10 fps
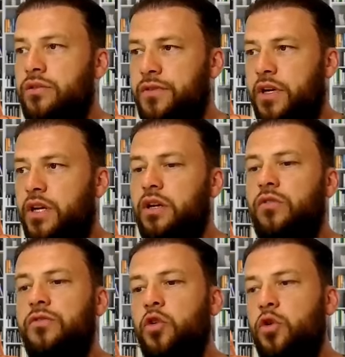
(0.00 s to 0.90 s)
the Varga
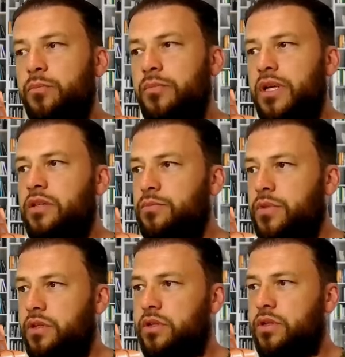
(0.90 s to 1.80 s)
of
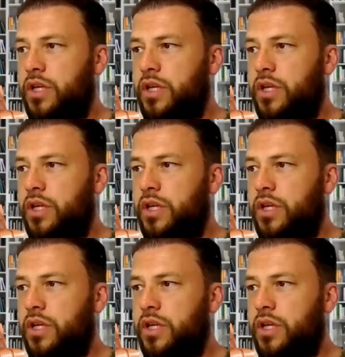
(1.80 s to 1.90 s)
commitment.